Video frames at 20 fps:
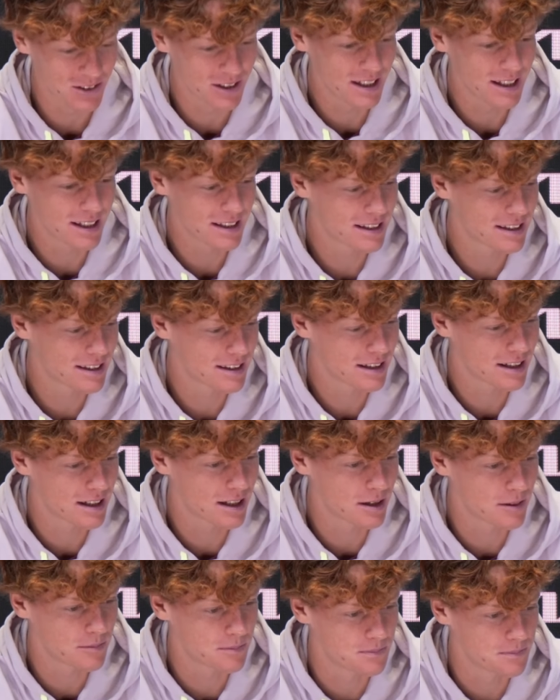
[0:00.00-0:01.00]
on that.
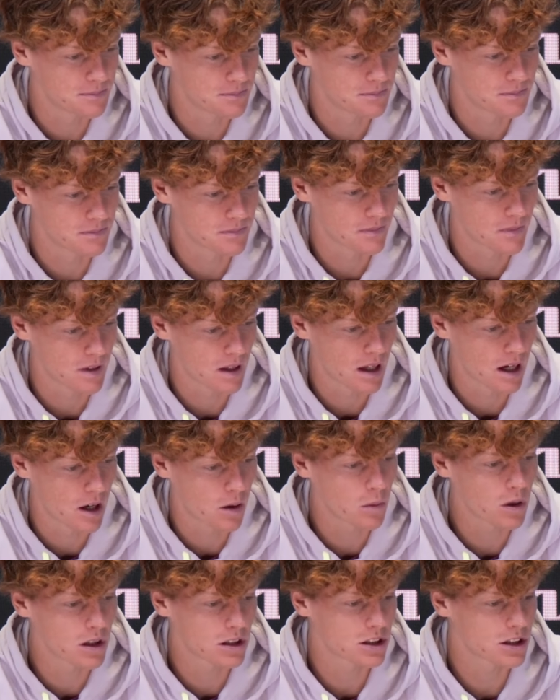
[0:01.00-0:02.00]
I
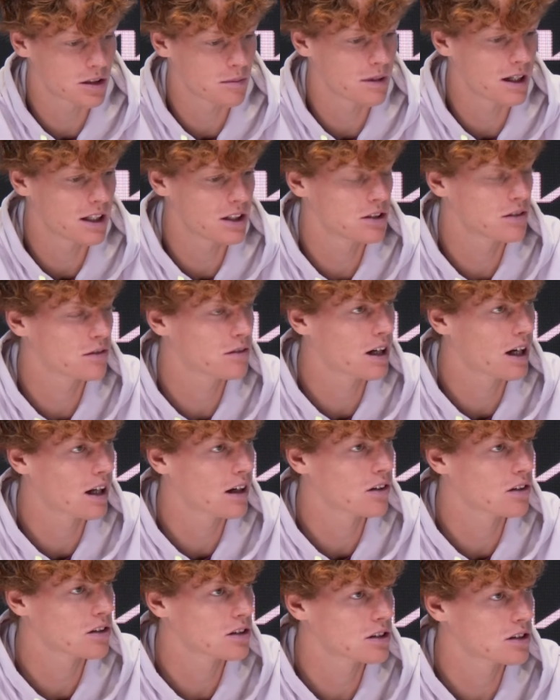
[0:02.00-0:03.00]
watched the match of
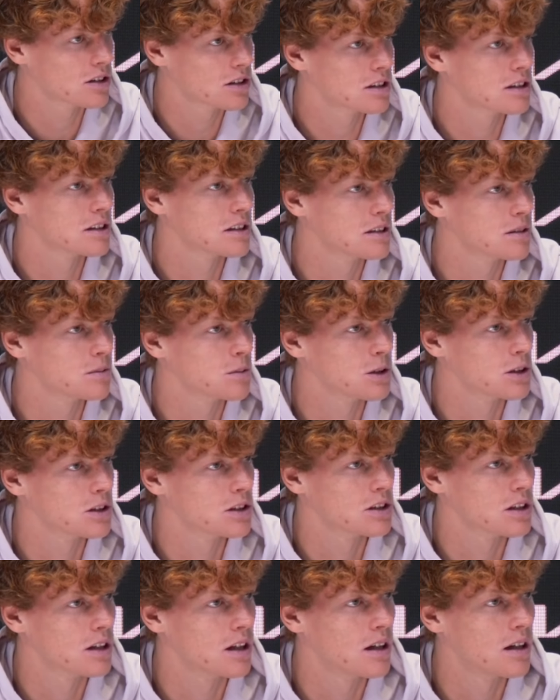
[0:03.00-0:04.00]
Carlos. It
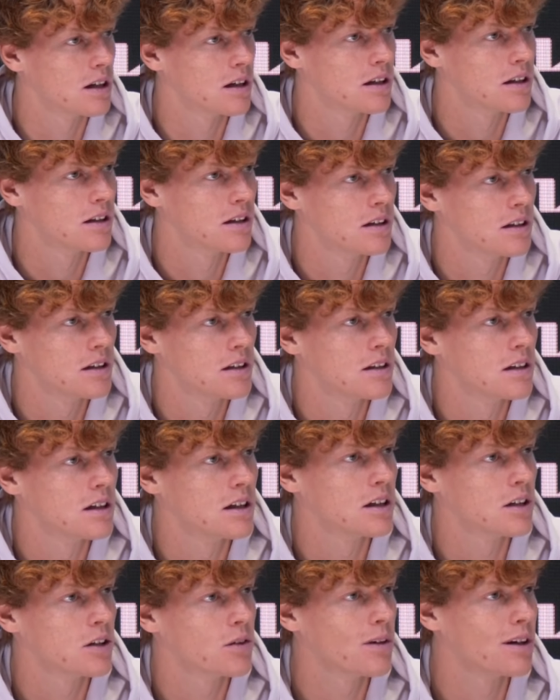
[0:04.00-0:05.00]
was
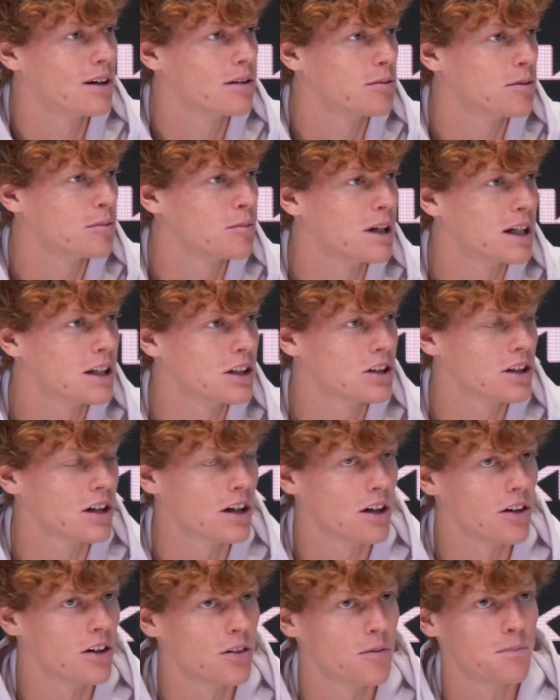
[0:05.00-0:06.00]
an incredible match
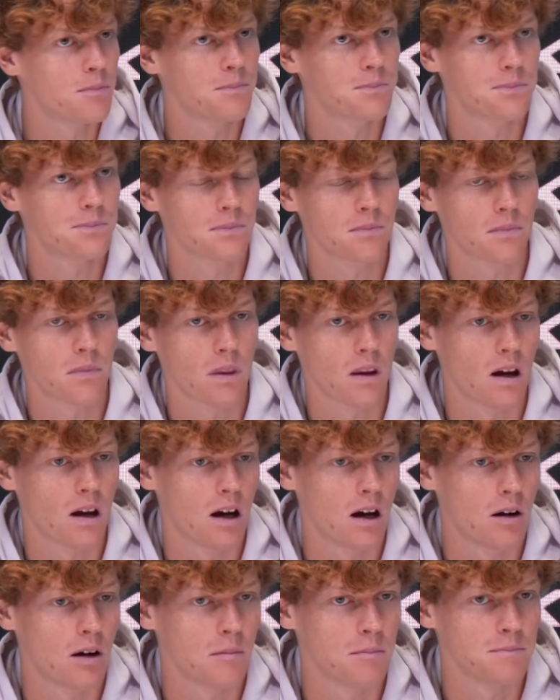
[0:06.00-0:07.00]
there.
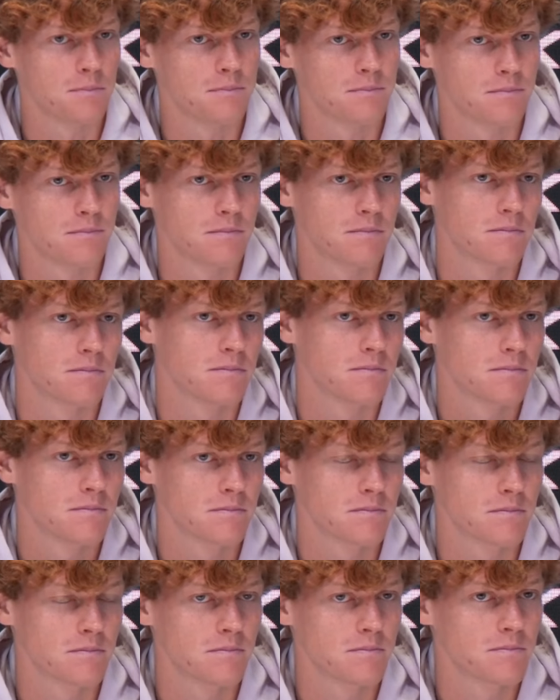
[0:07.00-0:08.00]

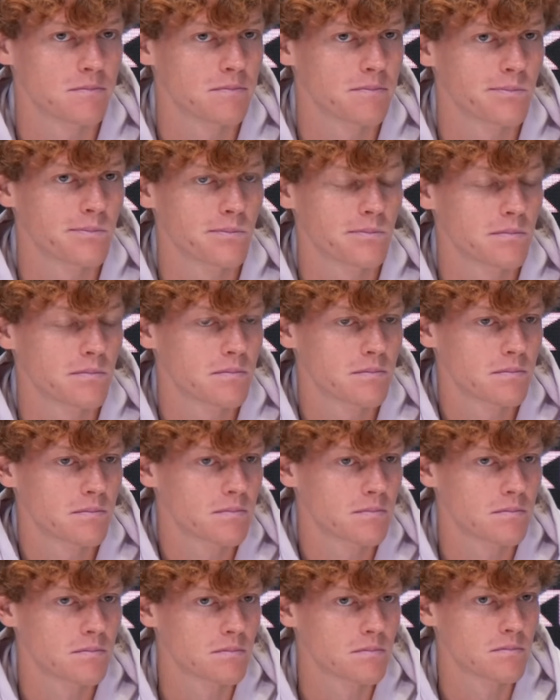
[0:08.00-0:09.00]

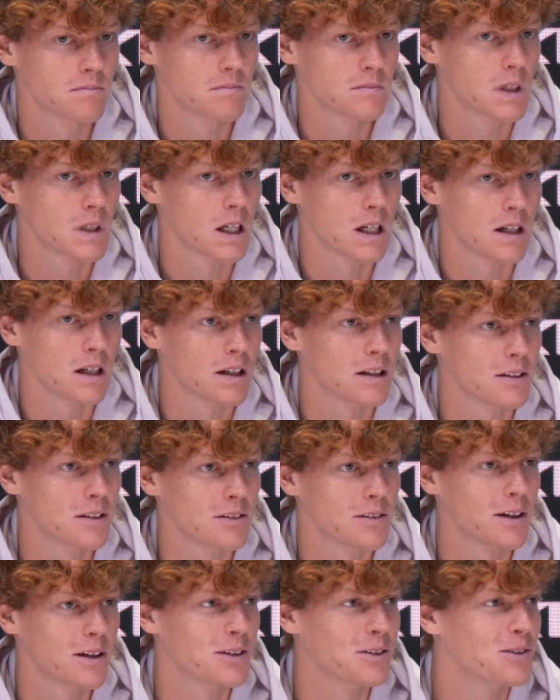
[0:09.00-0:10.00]
Yeah, I
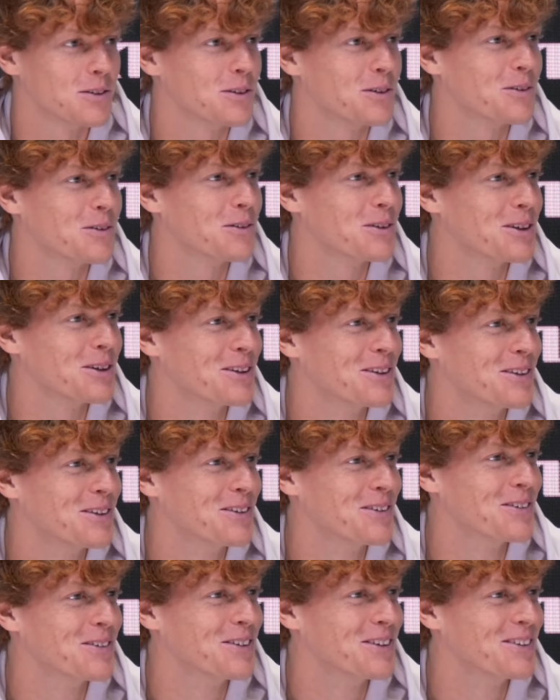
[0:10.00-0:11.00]
don't know what
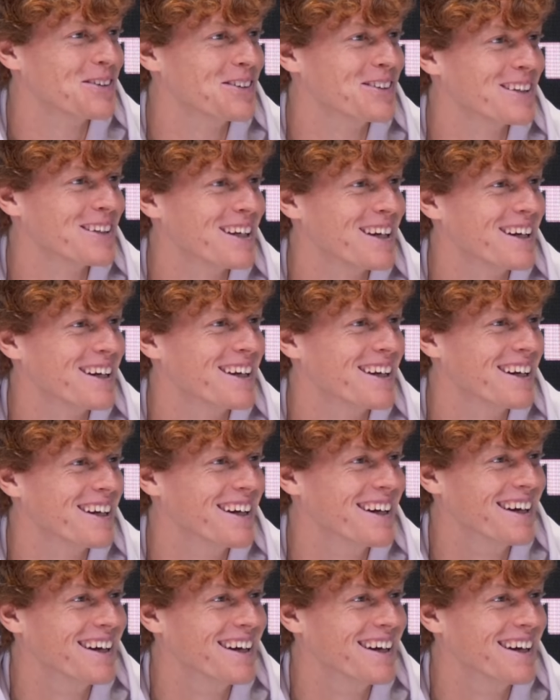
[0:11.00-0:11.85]
to say.